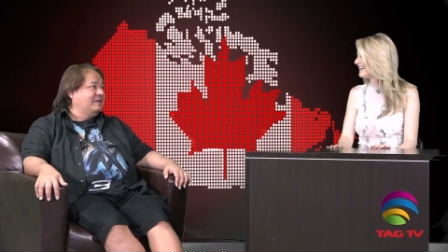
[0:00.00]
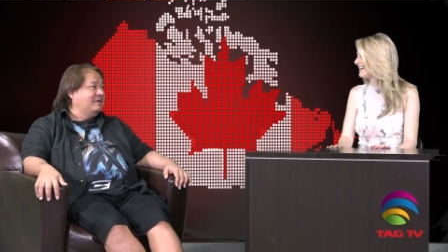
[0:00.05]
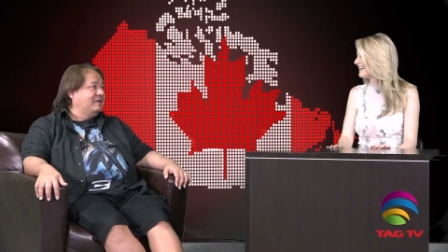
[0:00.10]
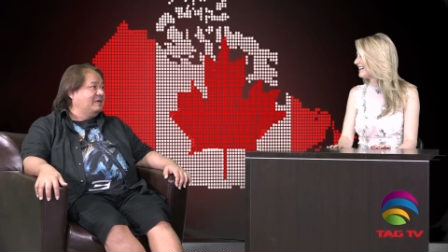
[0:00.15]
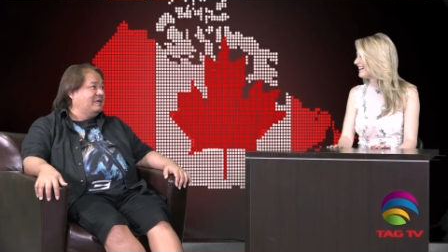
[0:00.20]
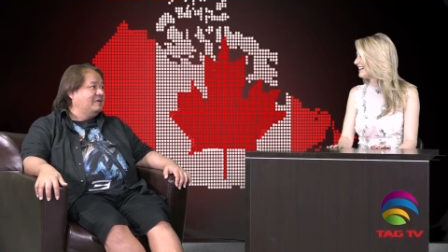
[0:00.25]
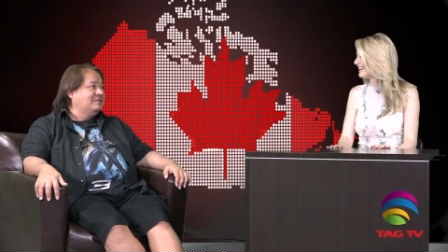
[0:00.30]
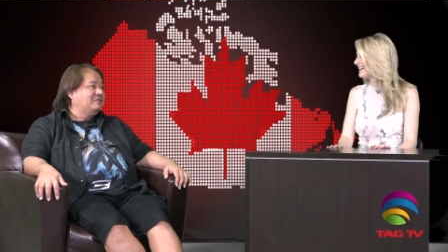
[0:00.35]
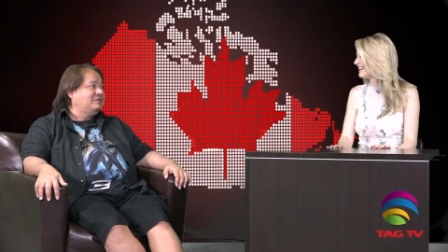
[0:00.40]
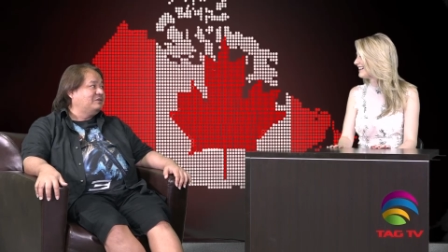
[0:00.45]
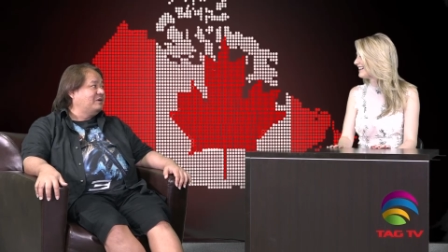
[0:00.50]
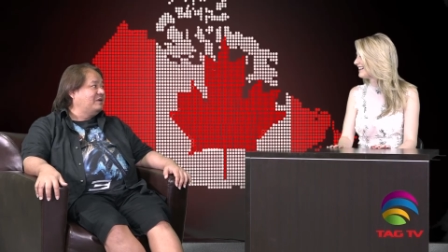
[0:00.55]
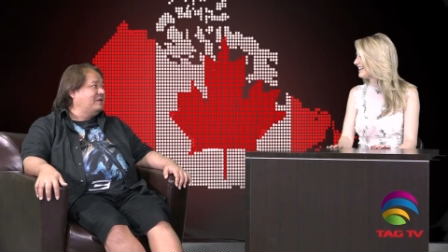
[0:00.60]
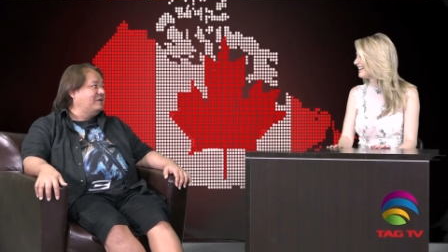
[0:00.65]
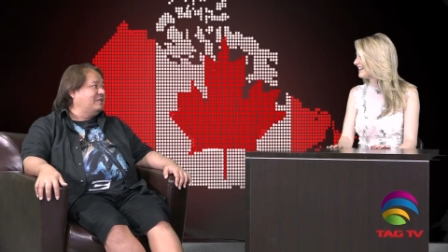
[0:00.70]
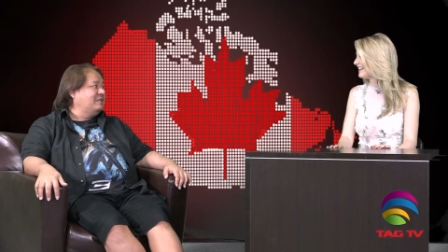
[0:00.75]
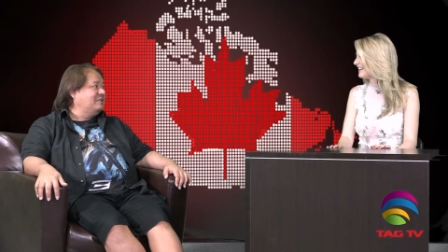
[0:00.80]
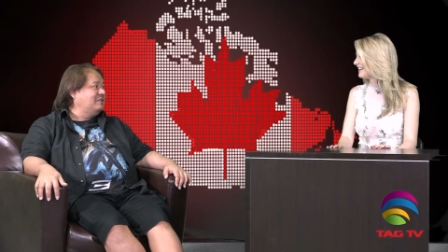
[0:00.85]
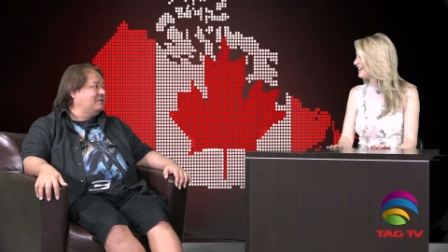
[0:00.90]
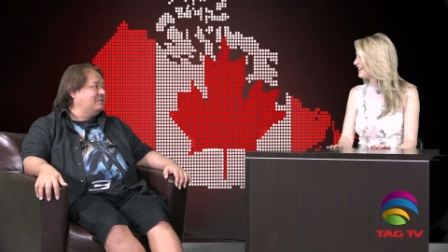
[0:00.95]
it's
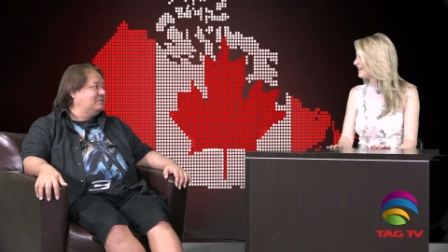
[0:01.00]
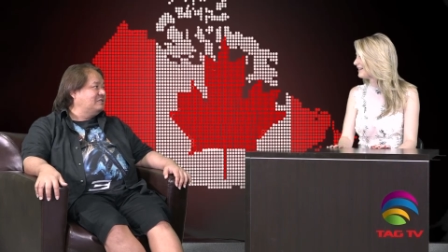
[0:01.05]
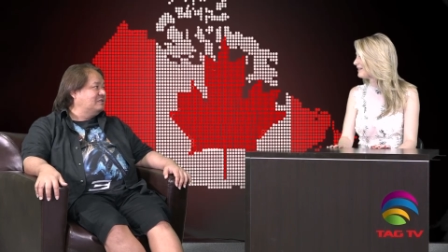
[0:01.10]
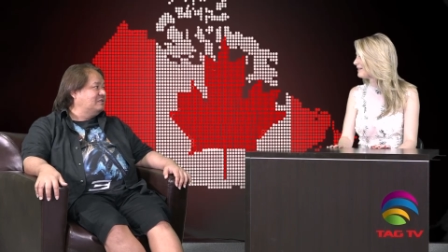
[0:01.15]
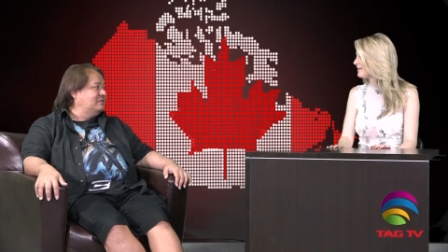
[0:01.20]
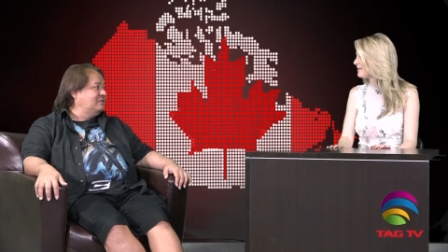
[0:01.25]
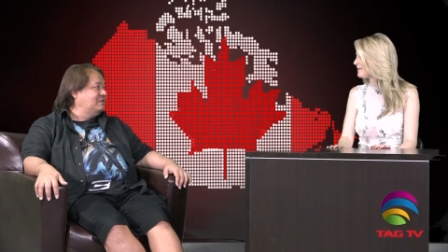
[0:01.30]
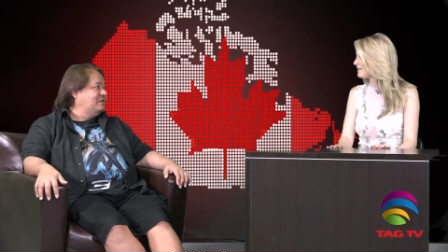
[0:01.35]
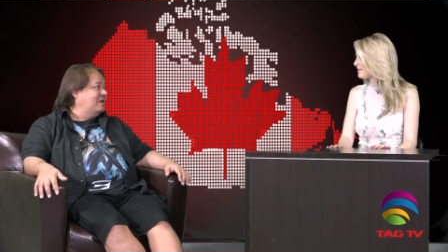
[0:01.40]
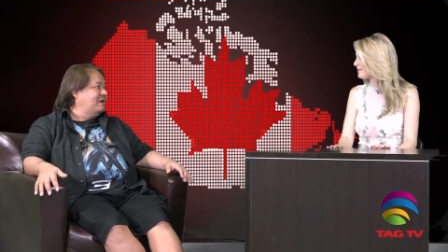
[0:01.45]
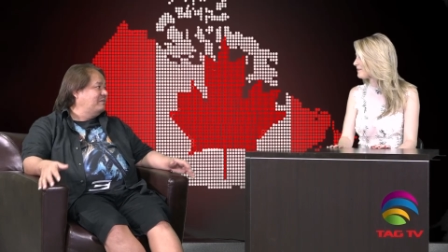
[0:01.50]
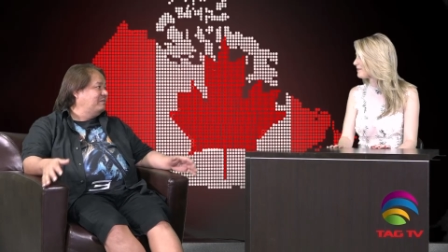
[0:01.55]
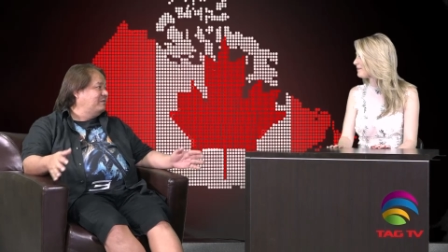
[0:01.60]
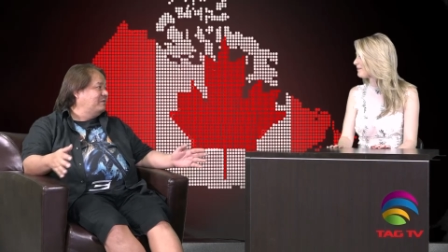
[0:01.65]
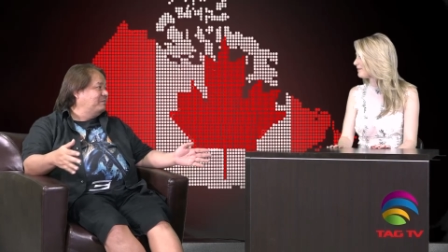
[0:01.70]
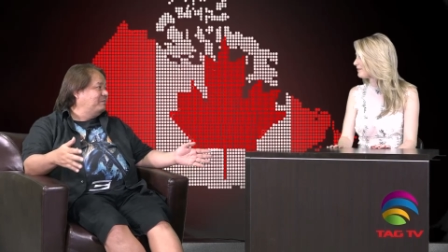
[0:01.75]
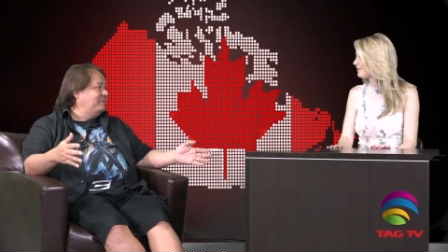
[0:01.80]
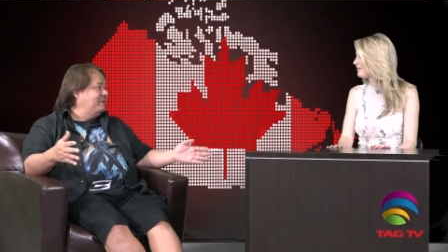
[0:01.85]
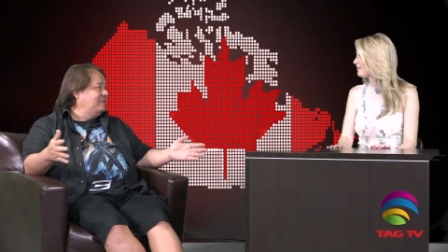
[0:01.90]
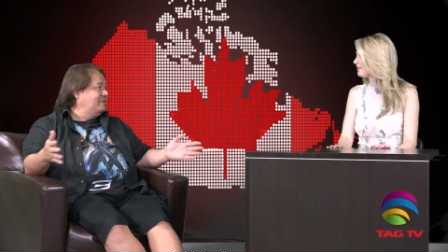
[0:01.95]
royalty, so you have to
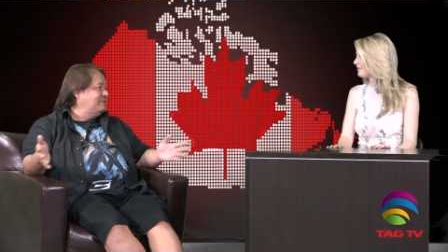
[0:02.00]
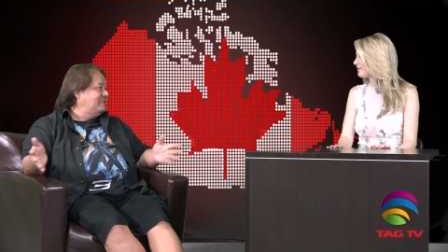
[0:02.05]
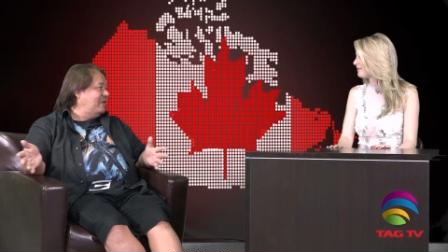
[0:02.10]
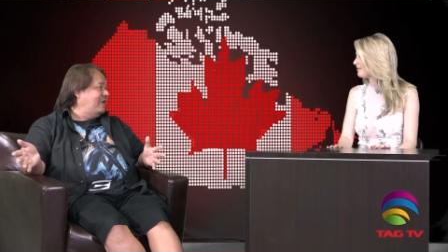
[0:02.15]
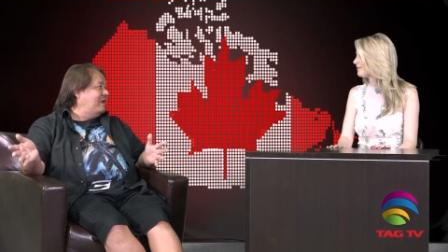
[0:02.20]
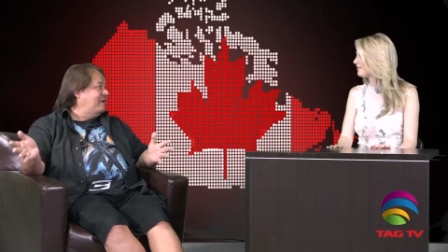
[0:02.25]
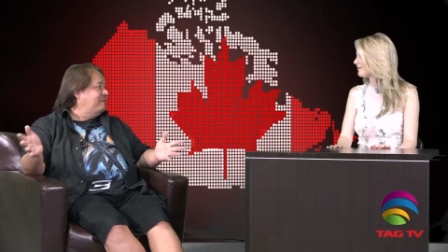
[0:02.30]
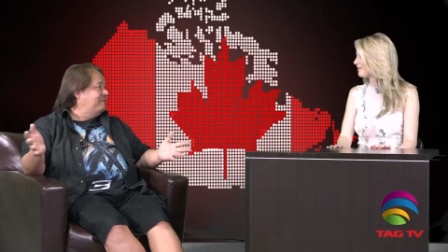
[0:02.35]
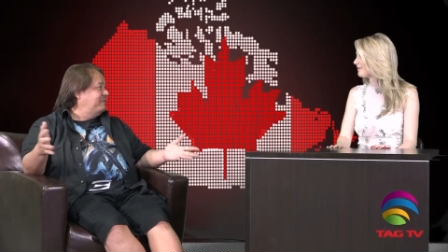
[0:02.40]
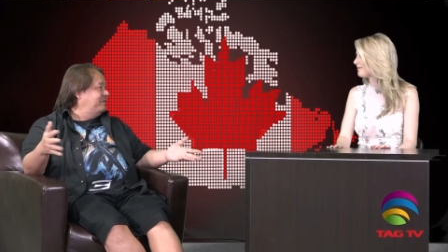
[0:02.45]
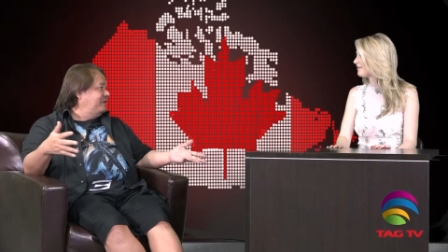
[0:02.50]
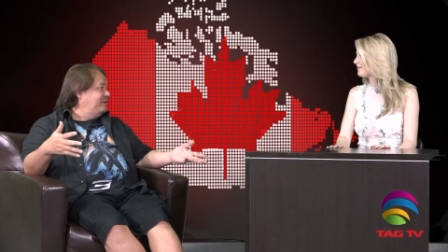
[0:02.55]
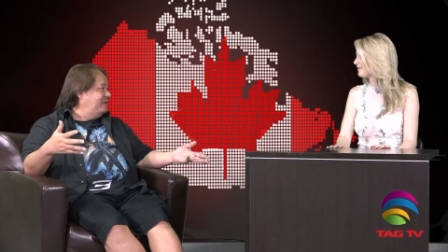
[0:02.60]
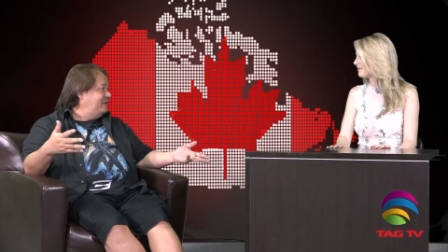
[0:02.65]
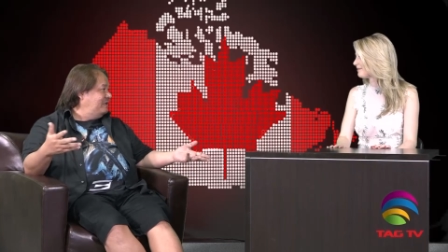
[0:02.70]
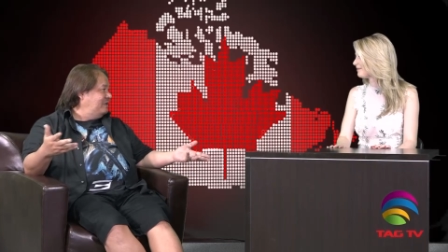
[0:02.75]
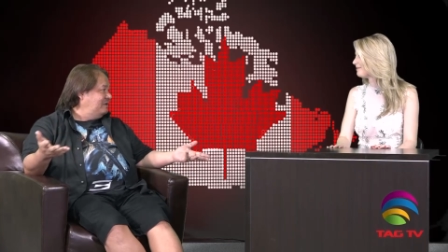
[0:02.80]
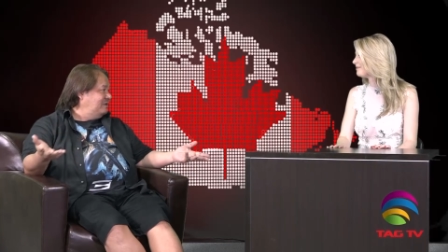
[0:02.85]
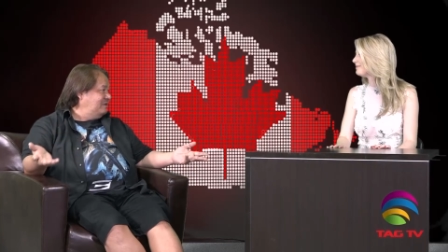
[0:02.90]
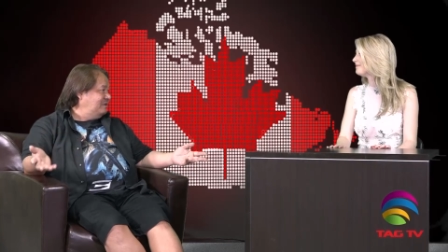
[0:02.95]
please every.
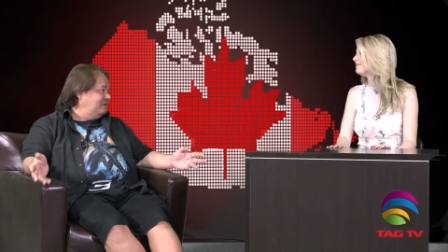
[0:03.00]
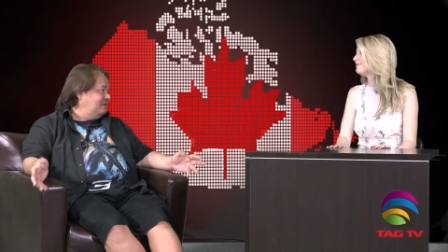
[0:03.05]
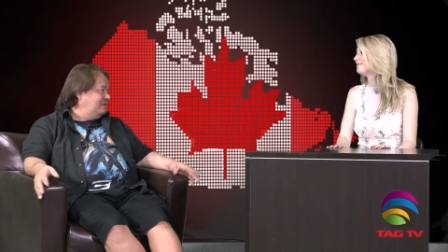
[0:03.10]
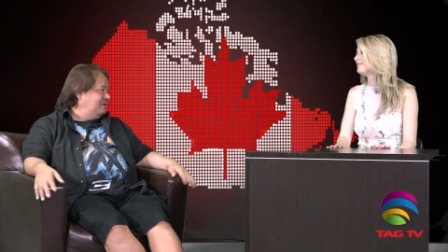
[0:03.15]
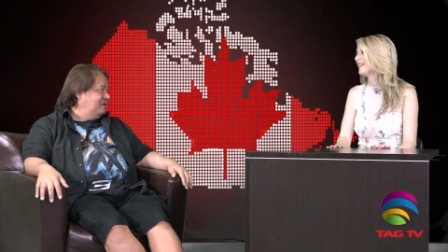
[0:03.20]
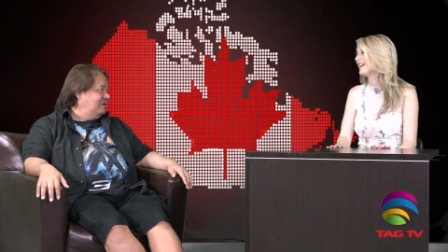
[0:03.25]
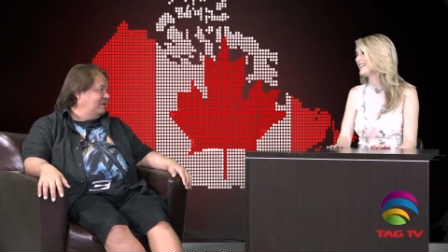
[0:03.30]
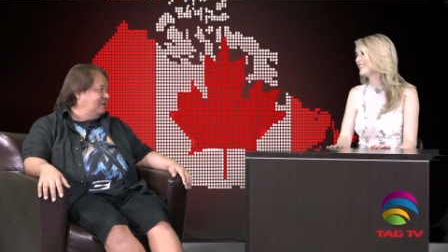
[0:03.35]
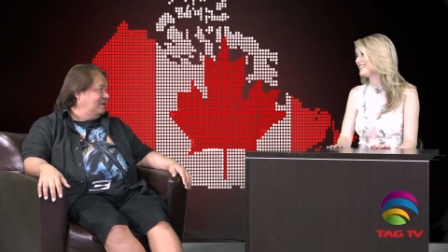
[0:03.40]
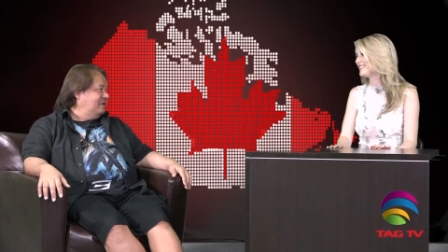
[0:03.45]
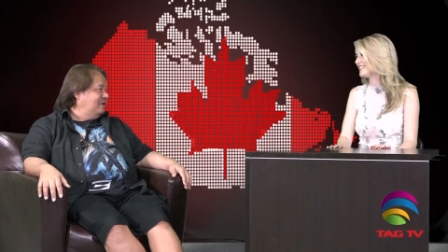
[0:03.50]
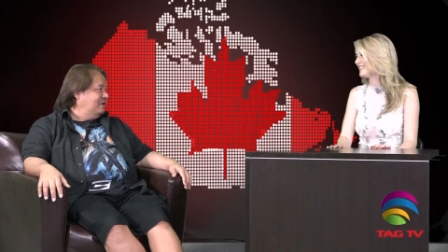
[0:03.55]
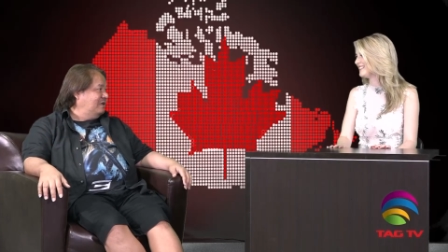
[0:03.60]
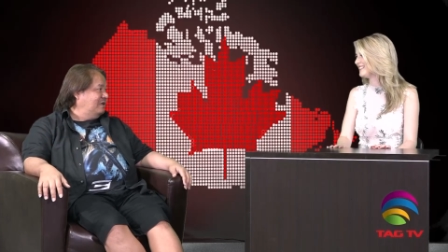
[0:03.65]
Mm, I see.